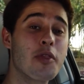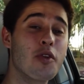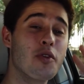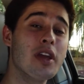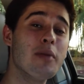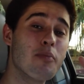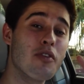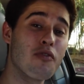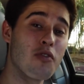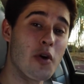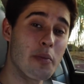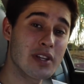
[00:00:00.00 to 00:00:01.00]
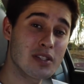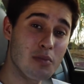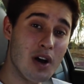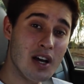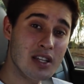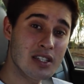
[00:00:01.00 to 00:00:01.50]
3 performance
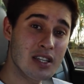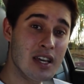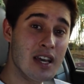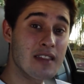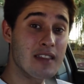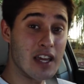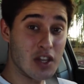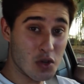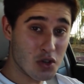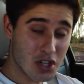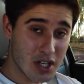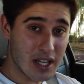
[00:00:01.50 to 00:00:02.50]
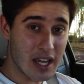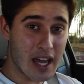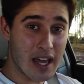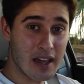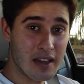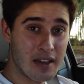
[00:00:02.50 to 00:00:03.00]
mods that you should
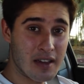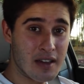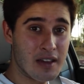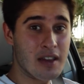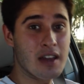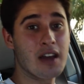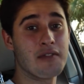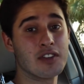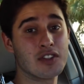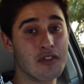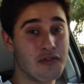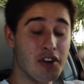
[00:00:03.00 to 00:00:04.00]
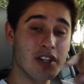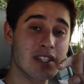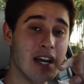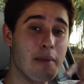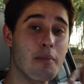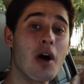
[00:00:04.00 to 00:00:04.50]
get if it's your first
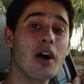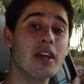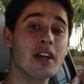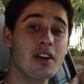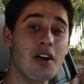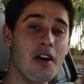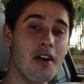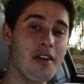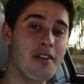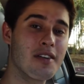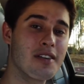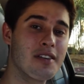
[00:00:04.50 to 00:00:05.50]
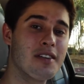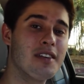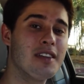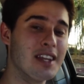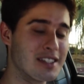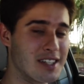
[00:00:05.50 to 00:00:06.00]
time modding a car.
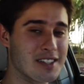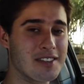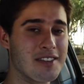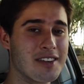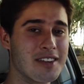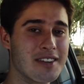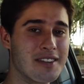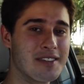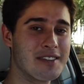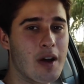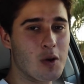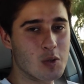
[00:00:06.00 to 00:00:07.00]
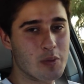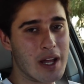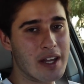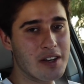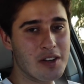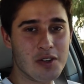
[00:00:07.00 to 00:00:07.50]
Let's get started. I was
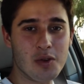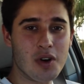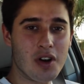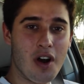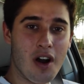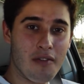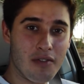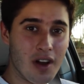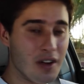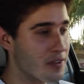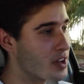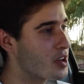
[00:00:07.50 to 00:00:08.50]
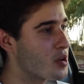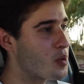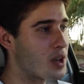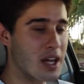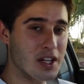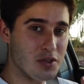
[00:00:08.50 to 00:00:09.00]
planning to do a car vlog video
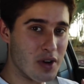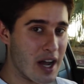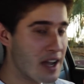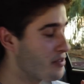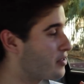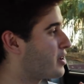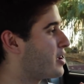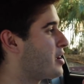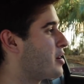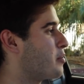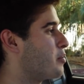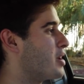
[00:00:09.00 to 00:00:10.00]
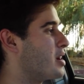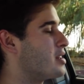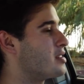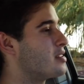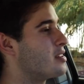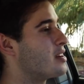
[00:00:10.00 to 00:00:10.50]
while I drive, but
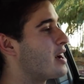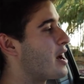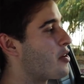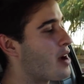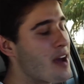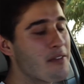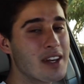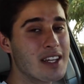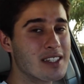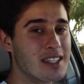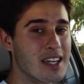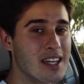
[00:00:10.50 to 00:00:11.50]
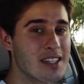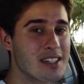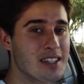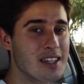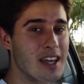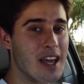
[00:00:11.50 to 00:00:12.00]
I don't have any
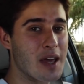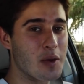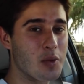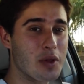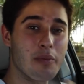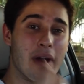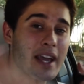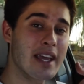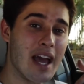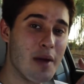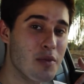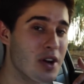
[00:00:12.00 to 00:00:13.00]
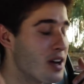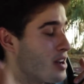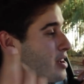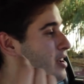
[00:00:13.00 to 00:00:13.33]
tints, and with my camera